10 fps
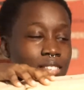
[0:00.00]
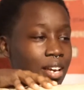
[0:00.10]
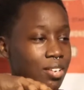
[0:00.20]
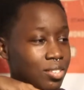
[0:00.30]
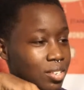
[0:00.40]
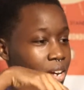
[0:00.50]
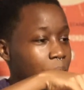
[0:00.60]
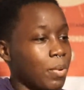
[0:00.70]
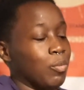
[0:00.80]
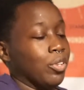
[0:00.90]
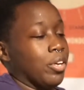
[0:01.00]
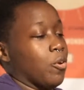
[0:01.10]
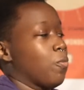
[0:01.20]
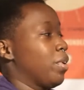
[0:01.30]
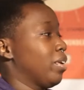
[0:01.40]
side is the top. I'm really
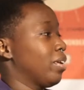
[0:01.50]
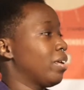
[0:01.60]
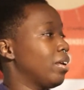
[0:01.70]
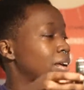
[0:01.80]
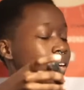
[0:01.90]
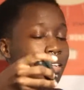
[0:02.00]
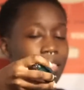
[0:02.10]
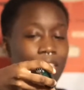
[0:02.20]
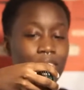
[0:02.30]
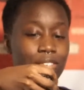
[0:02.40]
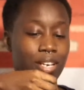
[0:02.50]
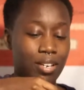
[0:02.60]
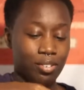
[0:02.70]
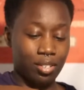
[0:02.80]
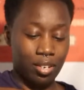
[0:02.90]
hoping that this
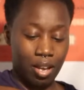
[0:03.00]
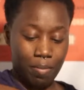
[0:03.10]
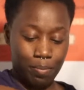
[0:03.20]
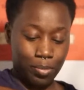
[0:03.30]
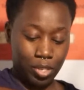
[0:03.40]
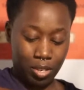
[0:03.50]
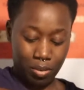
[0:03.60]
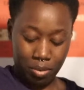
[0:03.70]
side is the top, so.